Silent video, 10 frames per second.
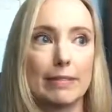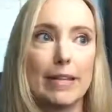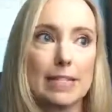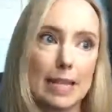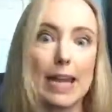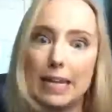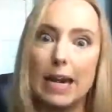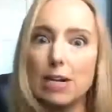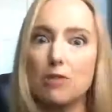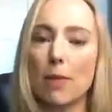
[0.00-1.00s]
it's like an
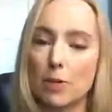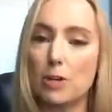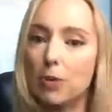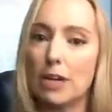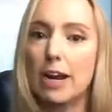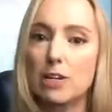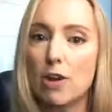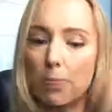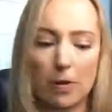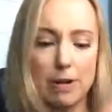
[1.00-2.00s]
eyedropper. You put an
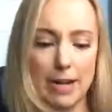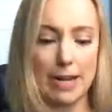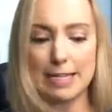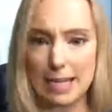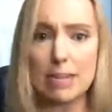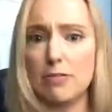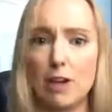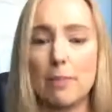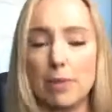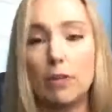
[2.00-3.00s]
eyedropper and it's like you've
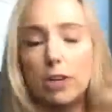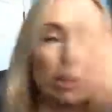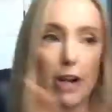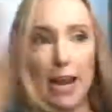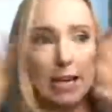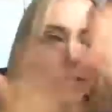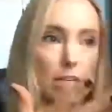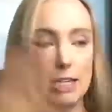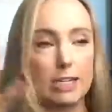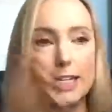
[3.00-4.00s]
got milk in your hand
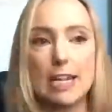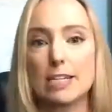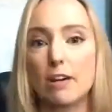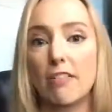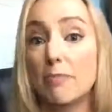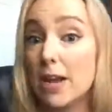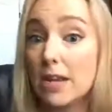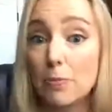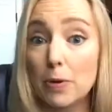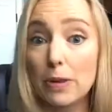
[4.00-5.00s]
and it takes off
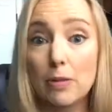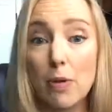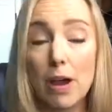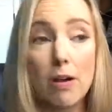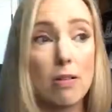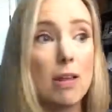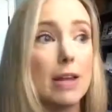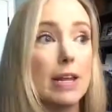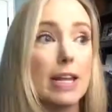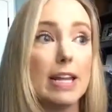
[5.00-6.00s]
makeup really well.
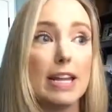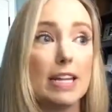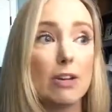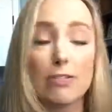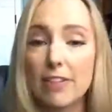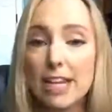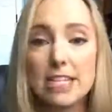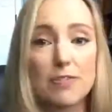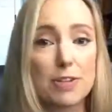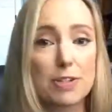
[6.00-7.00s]
Your
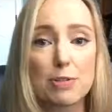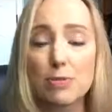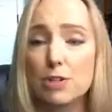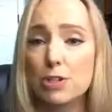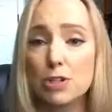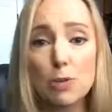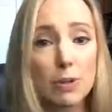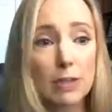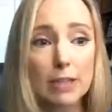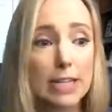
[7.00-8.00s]
face feels
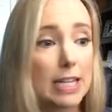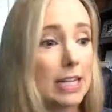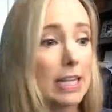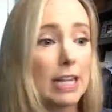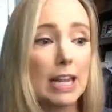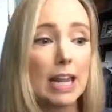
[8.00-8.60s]
super clean